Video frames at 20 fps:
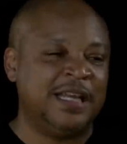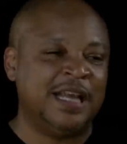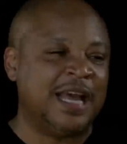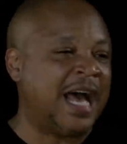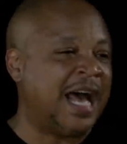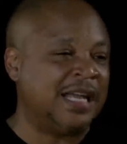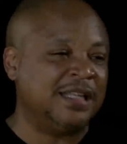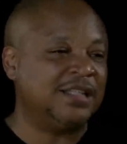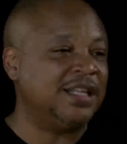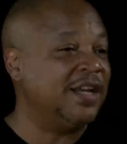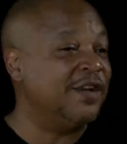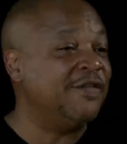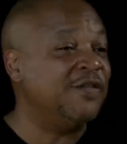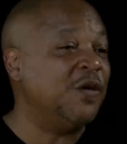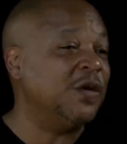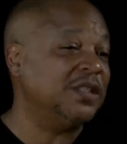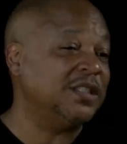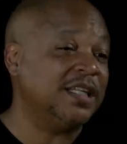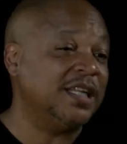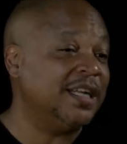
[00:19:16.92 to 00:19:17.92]
Isaiah
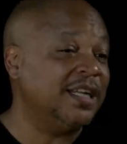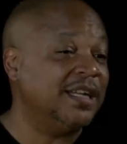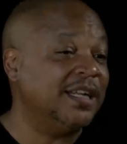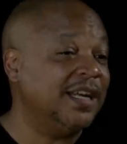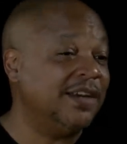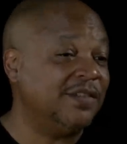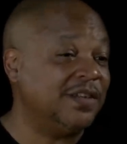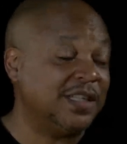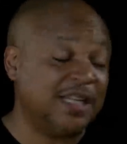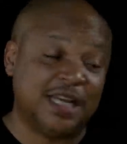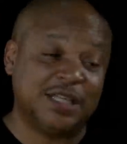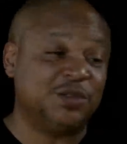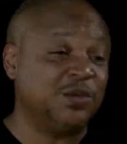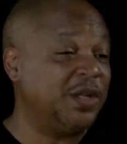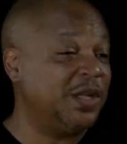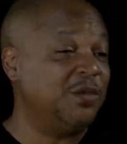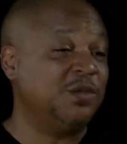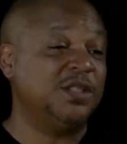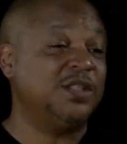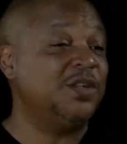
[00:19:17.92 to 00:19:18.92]
14 and 11. That's mm-hmm.
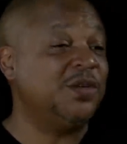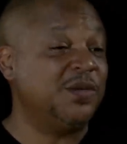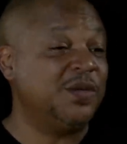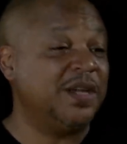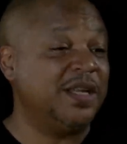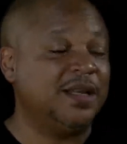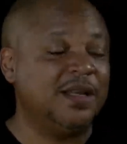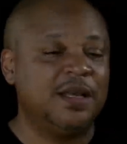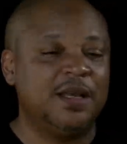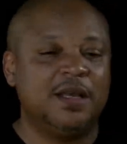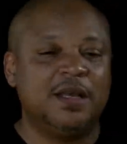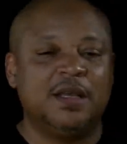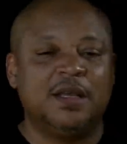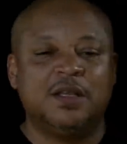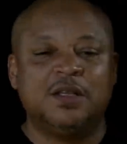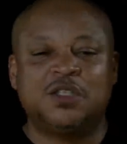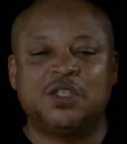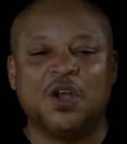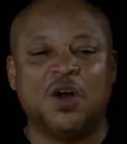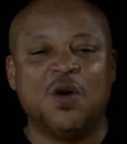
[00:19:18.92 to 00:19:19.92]
what he mm-hmm. was doing. Mm-hmm.
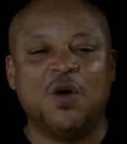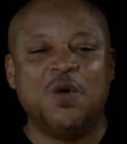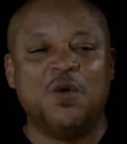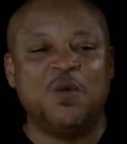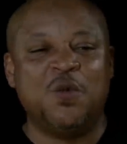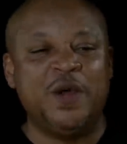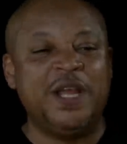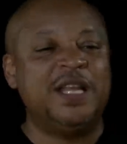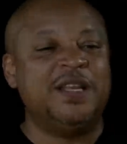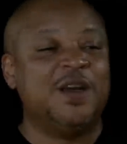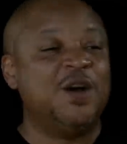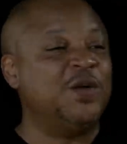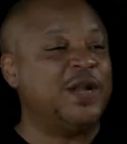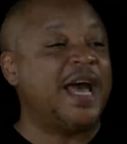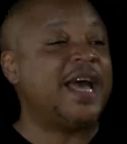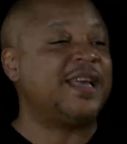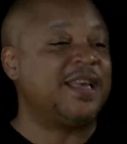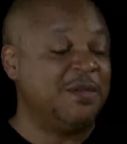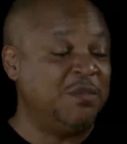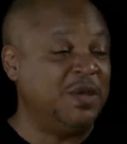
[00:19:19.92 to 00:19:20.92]
So we know
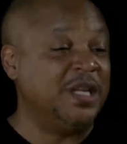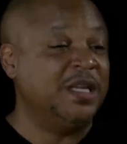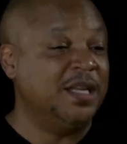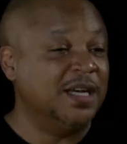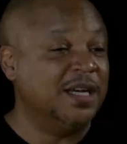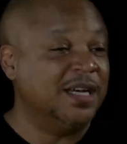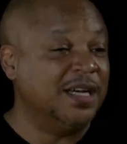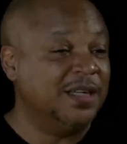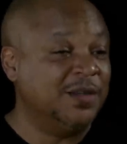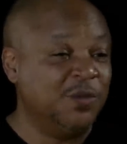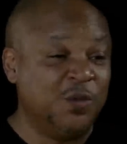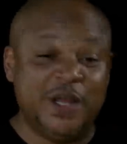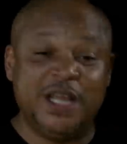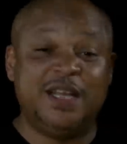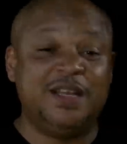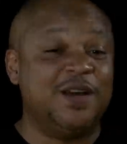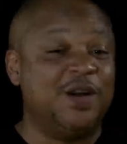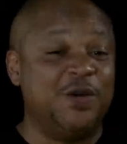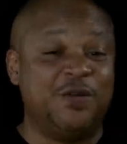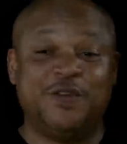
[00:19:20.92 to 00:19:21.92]
that can be done. We
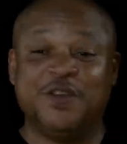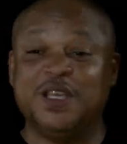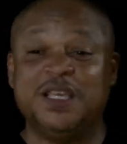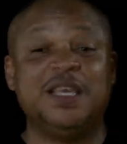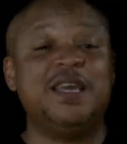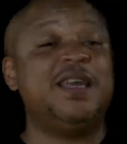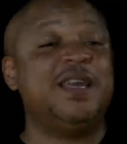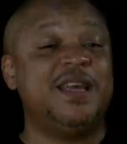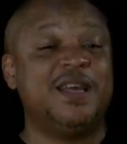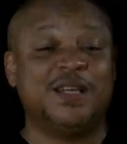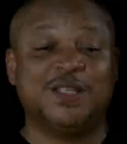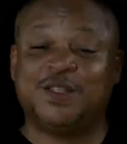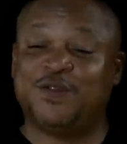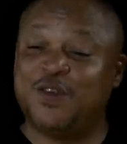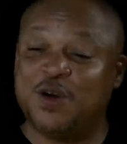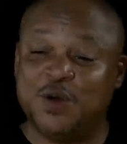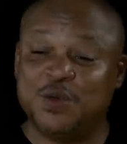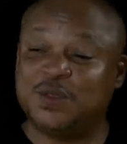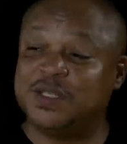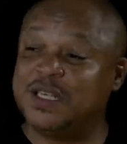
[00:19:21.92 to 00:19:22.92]
know for years
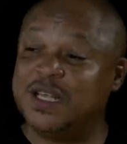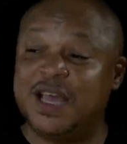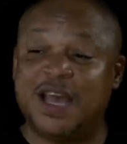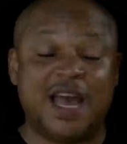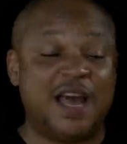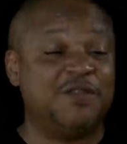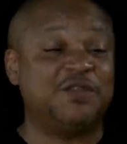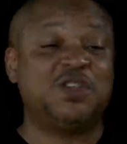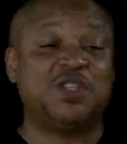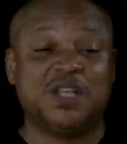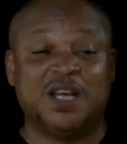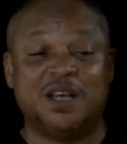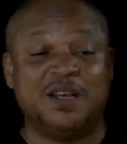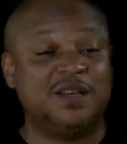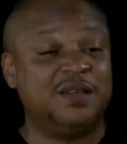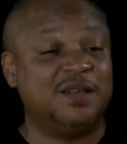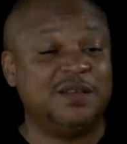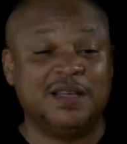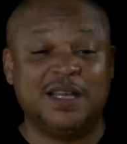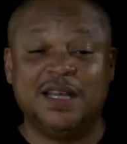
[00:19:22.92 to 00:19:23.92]
folks have
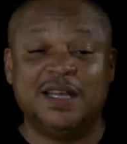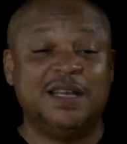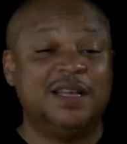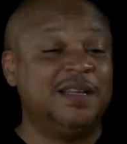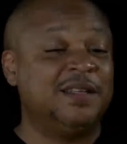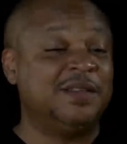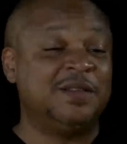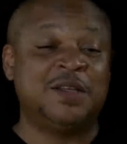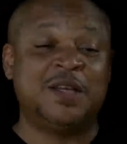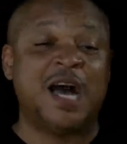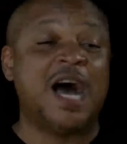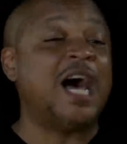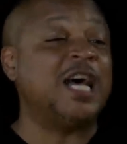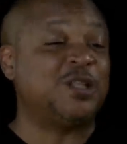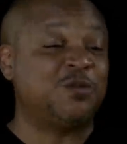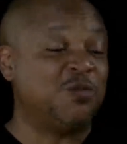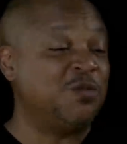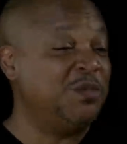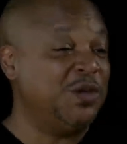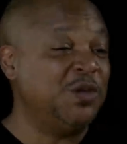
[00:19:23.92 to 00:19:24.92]
sung
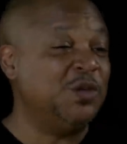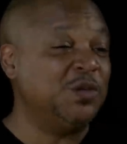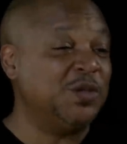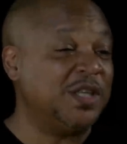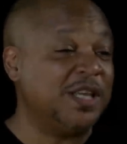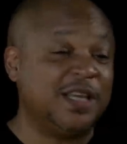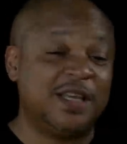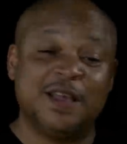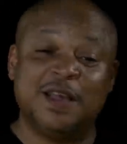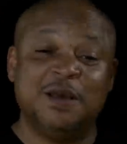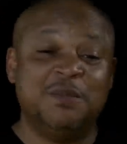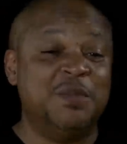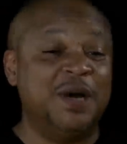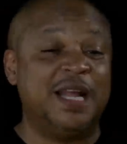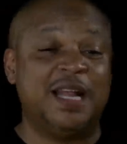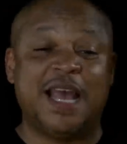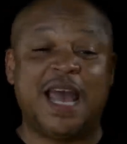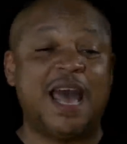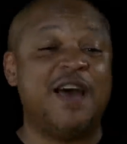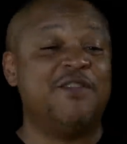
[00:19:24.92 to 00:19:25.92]
gospel music,
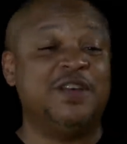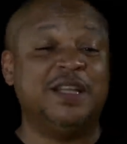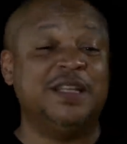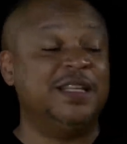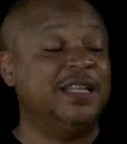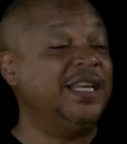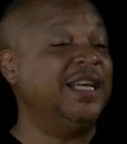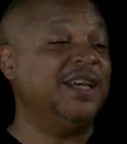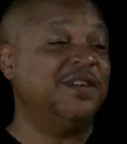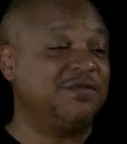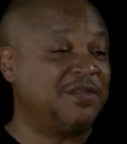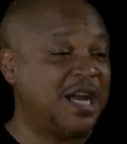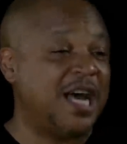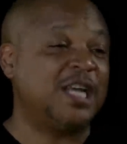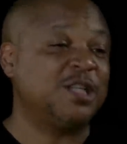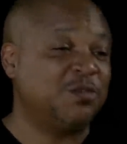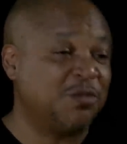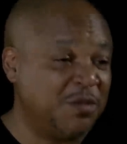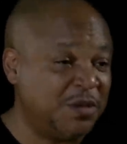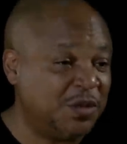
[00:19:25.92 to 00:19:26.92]
but haven't lived
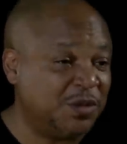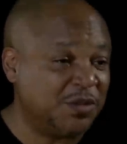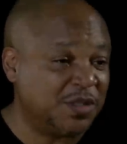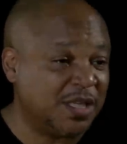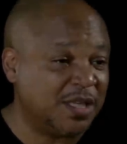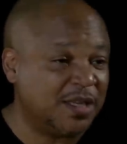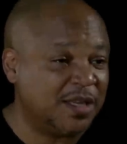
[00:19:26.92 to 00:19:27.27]
gospel music.